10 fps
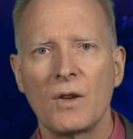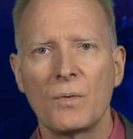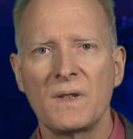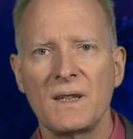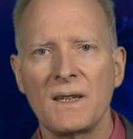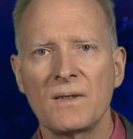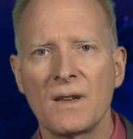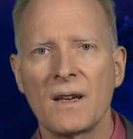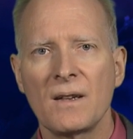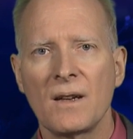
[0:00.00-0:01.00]
receives
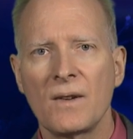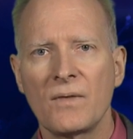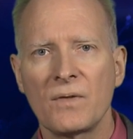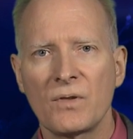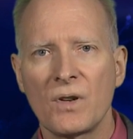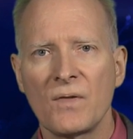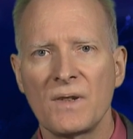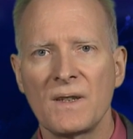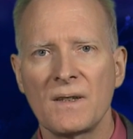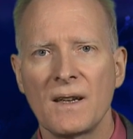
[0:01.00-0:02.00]
none of the
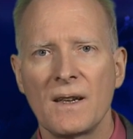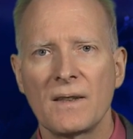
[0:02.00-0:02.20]
services